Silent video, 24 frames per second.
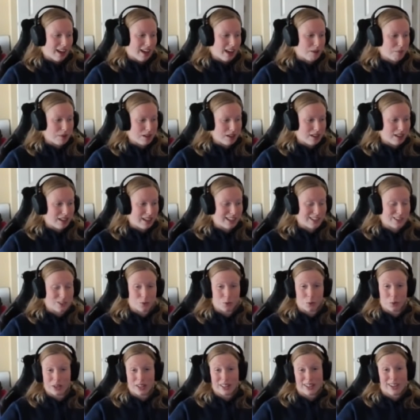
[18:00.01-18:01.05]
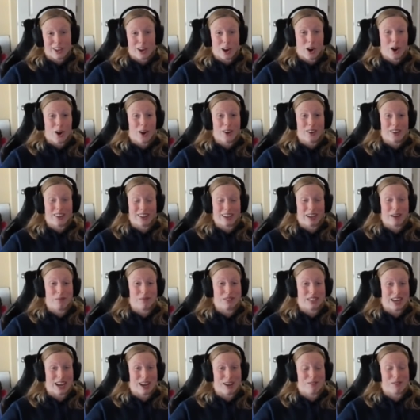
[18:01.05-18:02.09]
I mean, it's really hard to
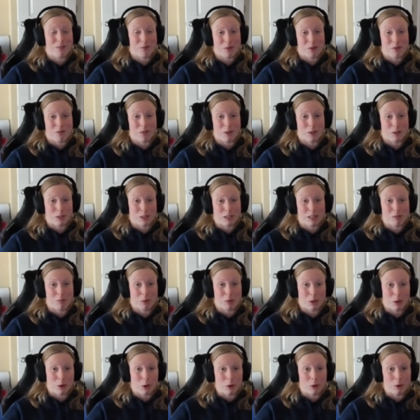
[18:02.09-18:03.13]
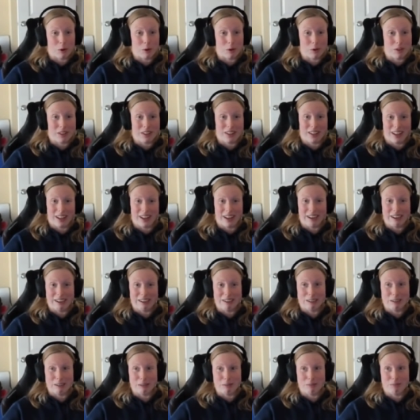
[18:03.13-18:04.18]
come down from your first Olympic gold
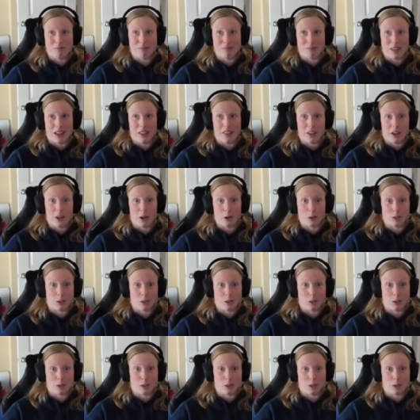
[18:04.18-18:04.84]
um, and then